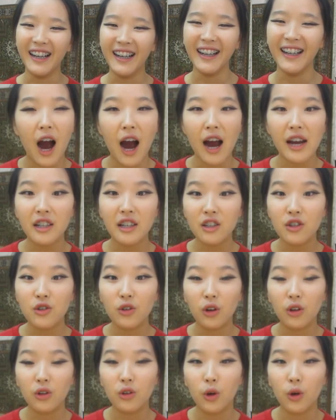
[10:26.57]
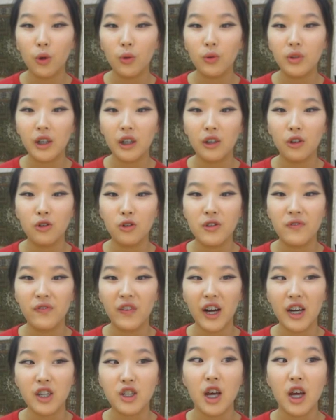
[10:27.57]
I did not know Dino's
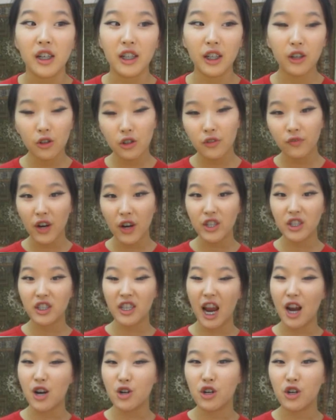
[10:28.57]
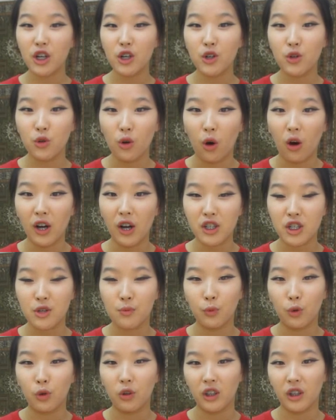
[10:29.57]
face. Dino's face is actually not as
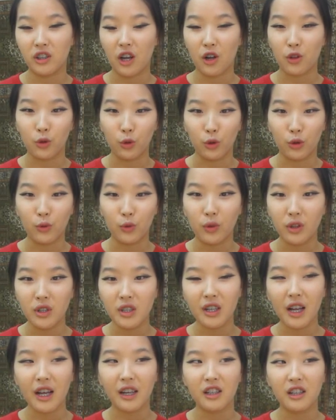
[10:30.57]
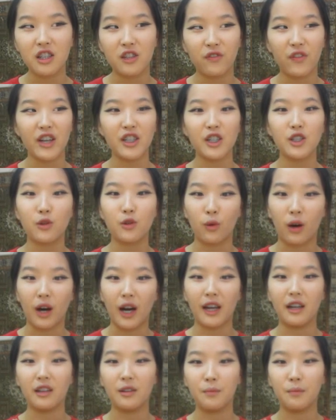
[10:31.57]
small as I thought it was. Like, his face is
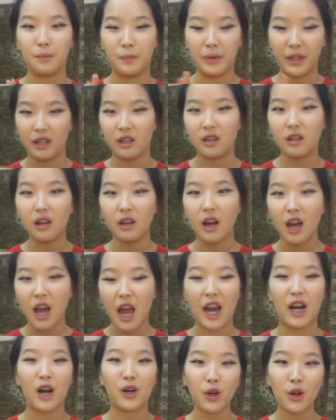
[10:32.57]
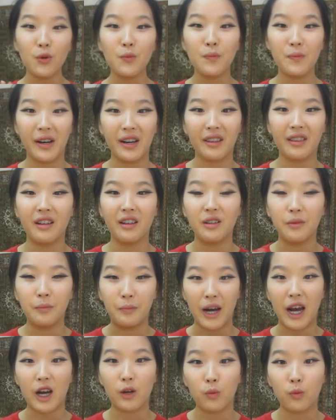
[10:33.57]
quite big. And I don't mean that in a
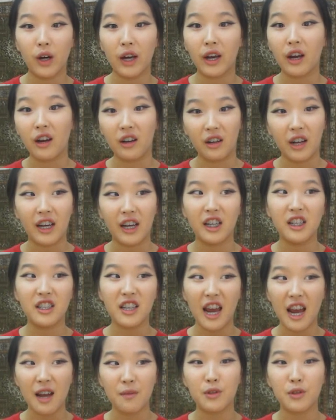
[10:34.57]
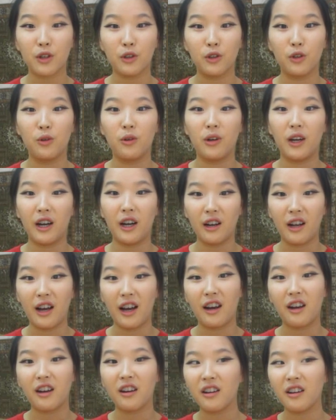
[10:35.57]
bad way. Like, he's absolutely,
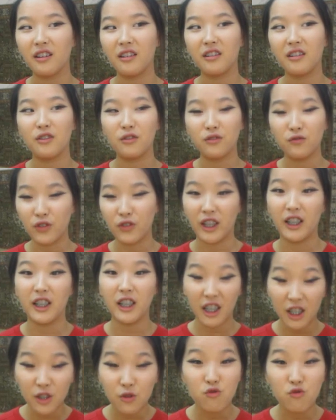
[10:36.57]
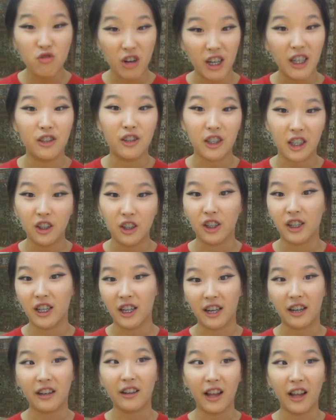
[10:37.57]
like, he's really good
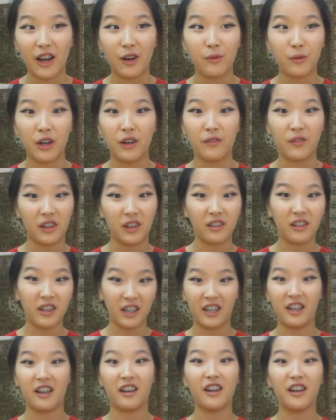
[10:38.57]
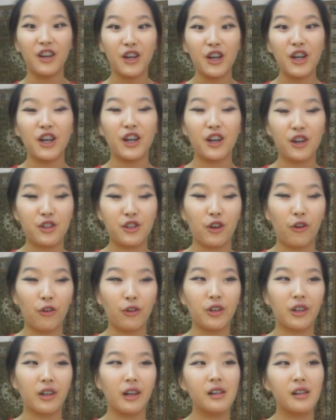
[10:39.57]
looking. Like, I'm not even kidding. He's so
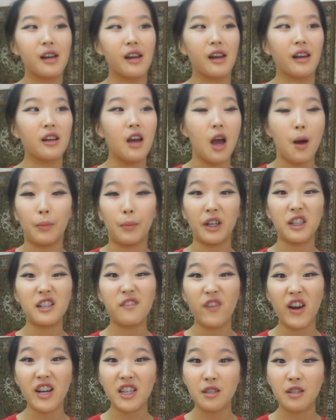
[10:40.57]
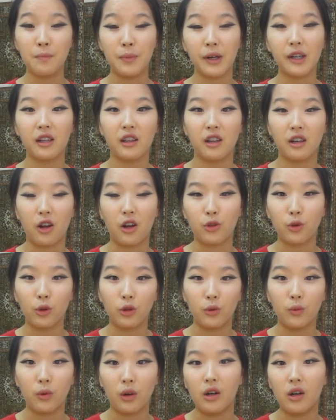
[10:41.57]
good looking. But his face is bigger than I thought
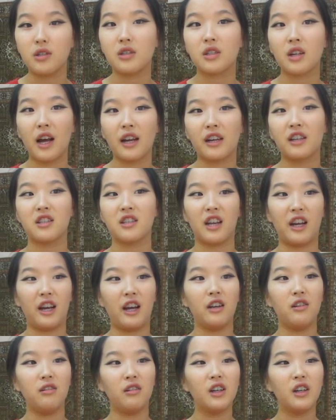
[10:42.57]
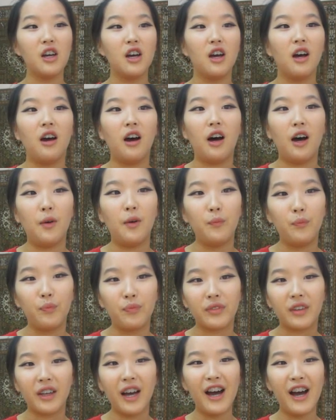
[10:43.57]
it was. Like, his head.
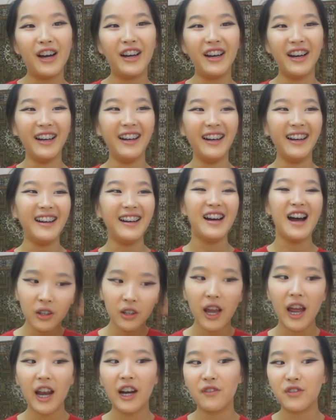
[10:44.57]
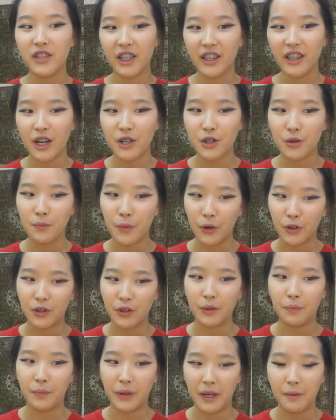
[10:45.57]
And I've said that to most
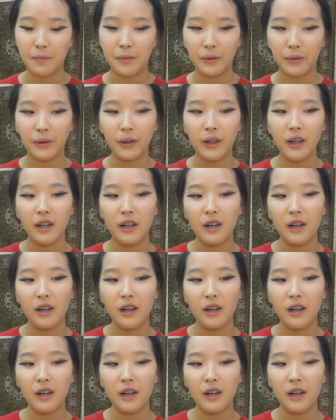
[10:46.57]
of the people